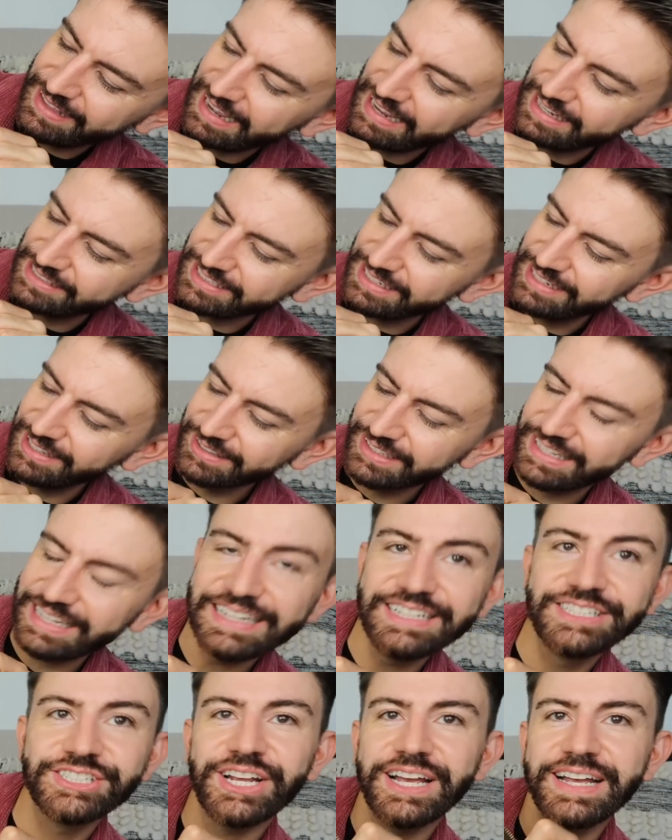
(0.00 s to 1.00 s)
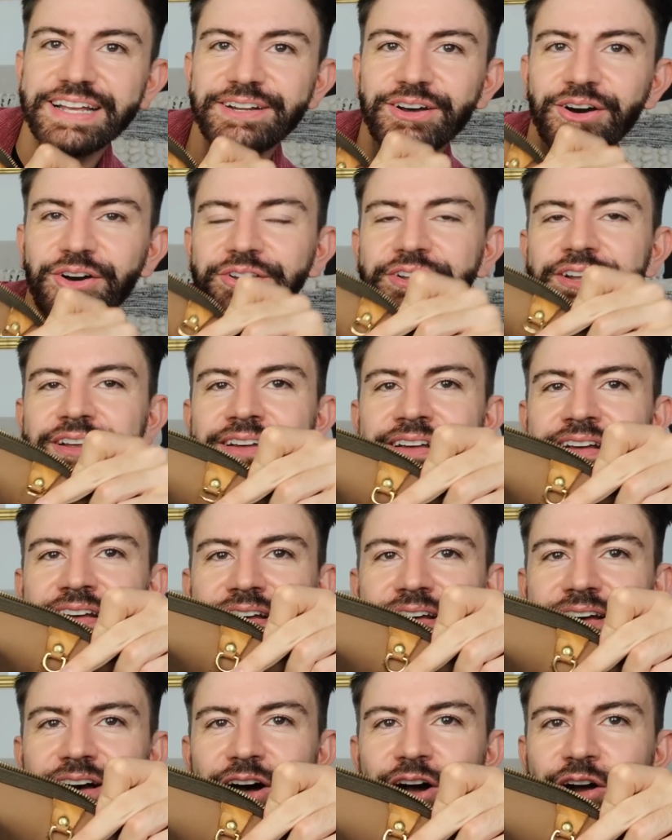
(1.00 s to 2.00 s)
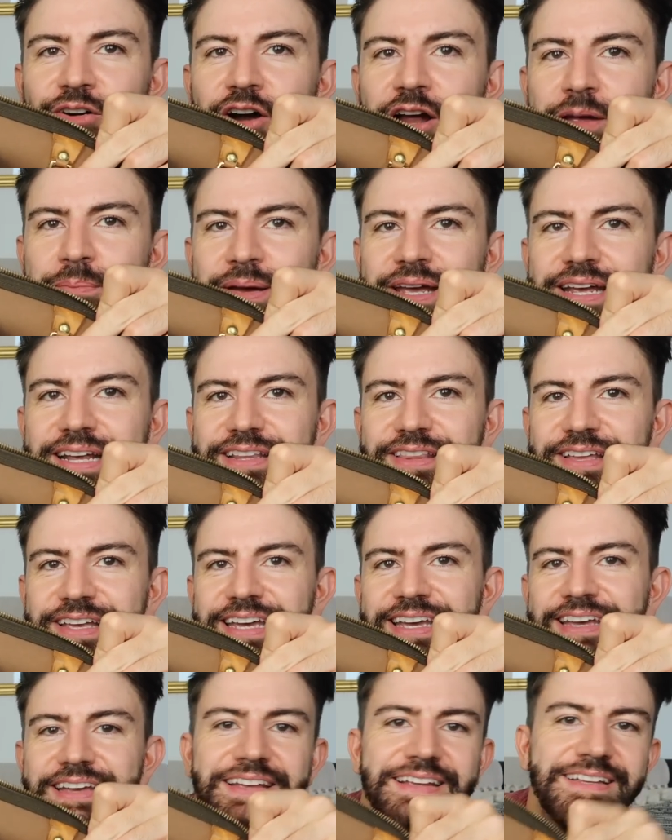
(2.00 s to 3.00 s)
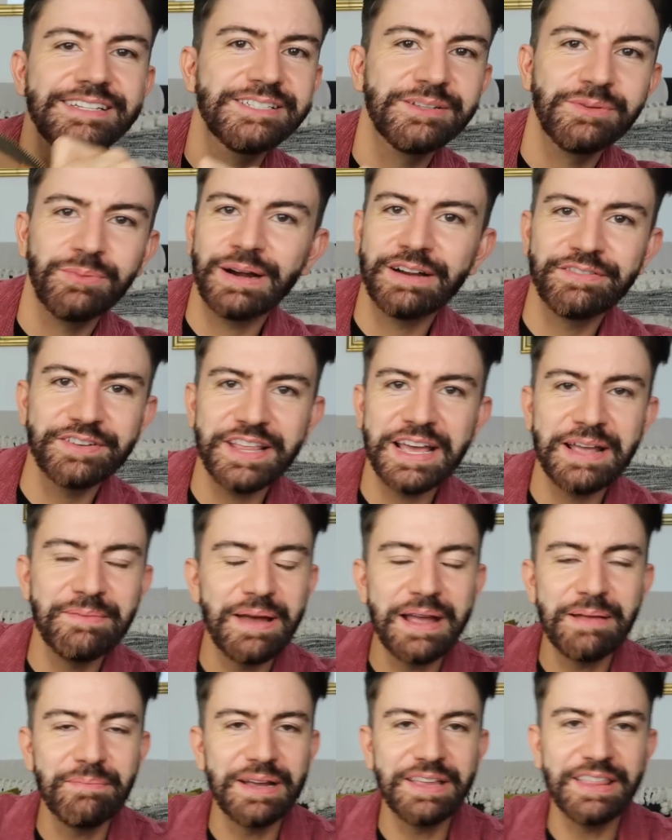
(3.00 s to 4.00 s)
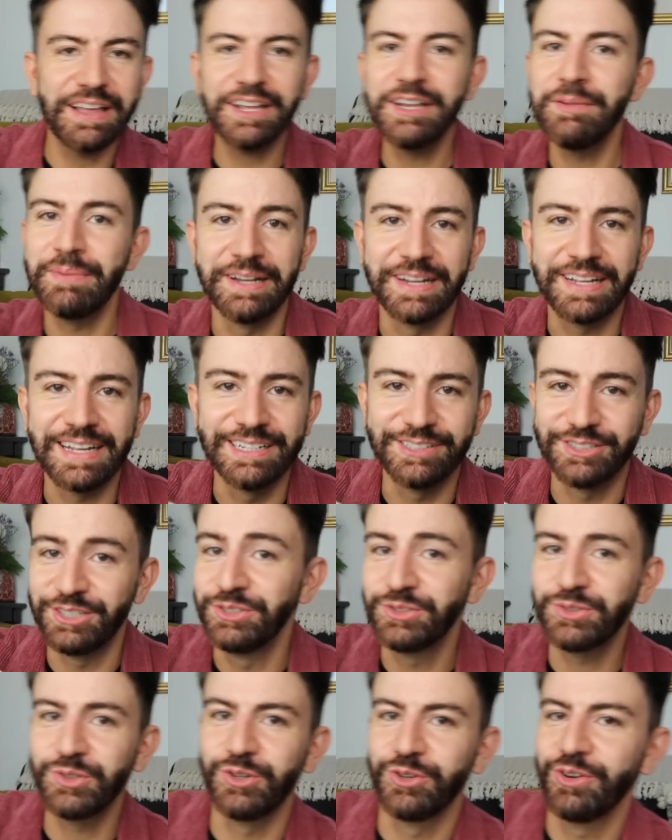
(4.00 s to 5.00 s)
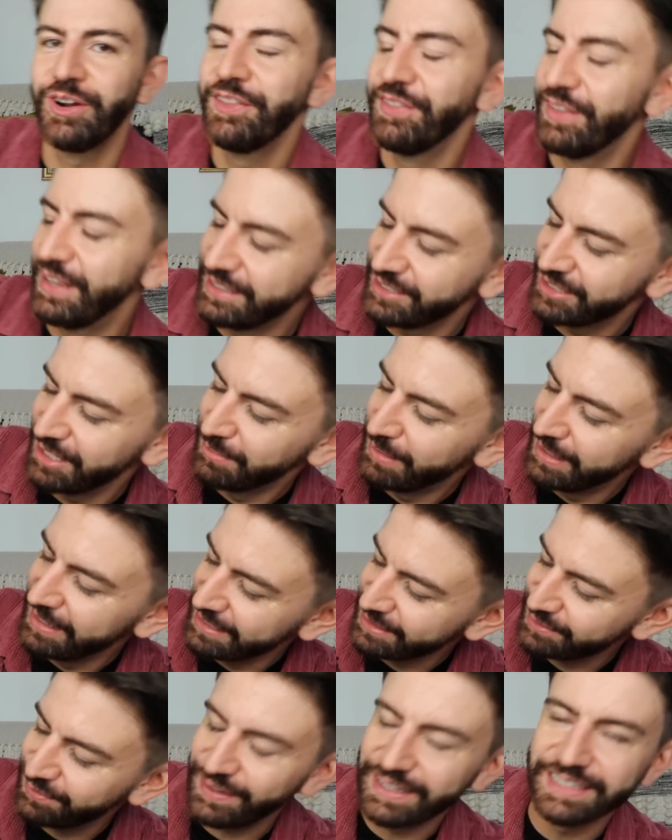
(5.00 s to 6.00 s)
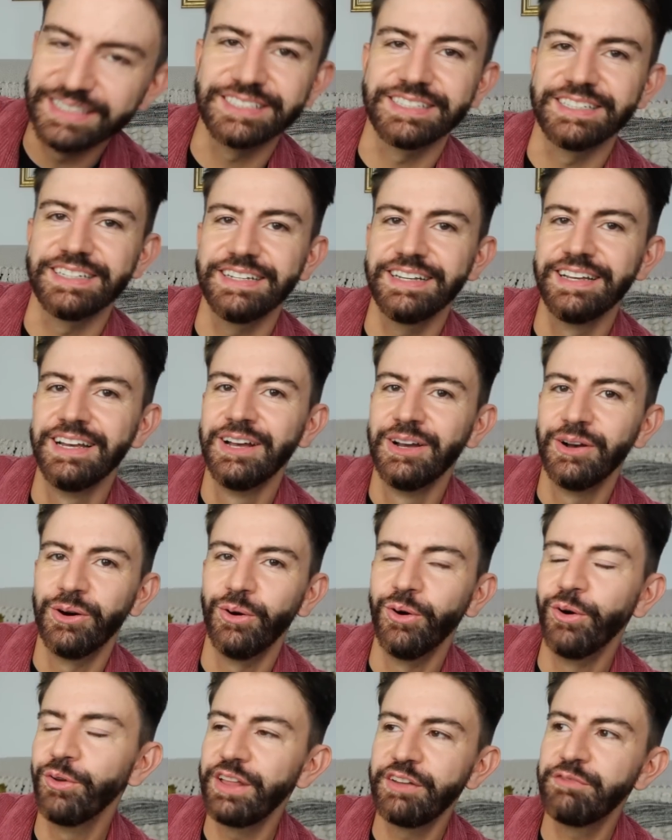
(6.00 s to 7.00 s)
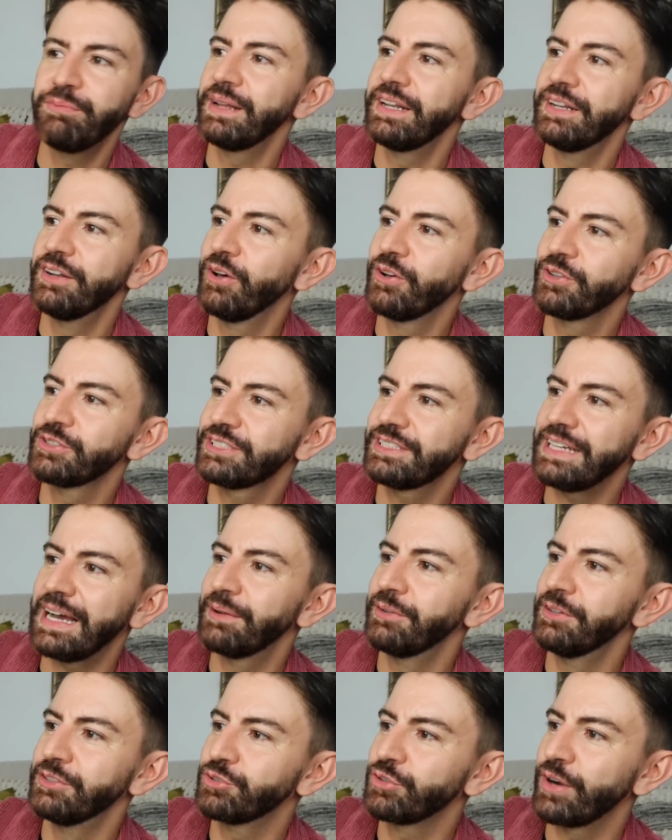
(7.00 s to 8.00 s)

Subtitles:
that has a little keychain on, RIP the keys, wherever they may be. They're gonna be in a kitchen drawer, aren't they, somewhere, let's face it, or they've been lost down a